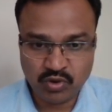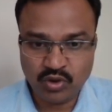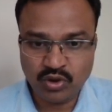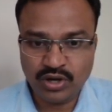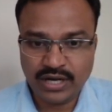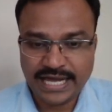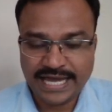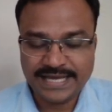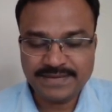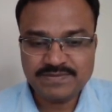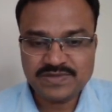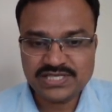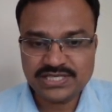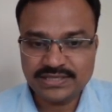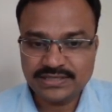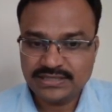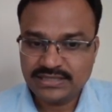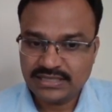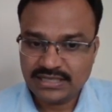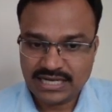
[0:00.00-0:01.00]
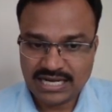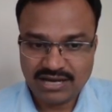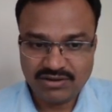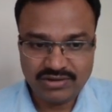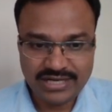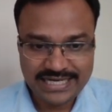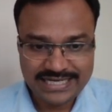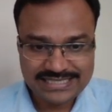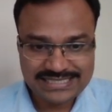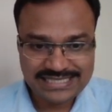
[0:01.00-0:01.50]
4 times, now
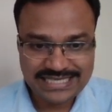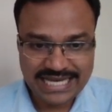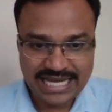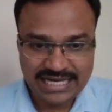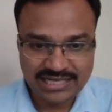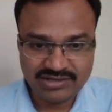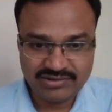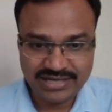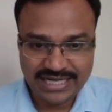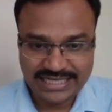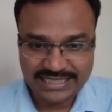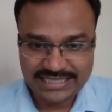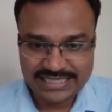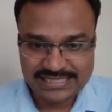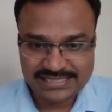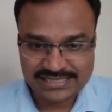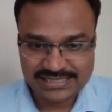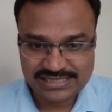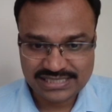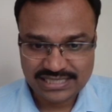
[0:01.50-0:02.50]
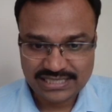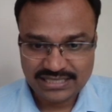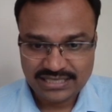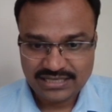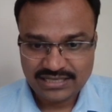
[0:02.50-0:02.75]
let us calculate this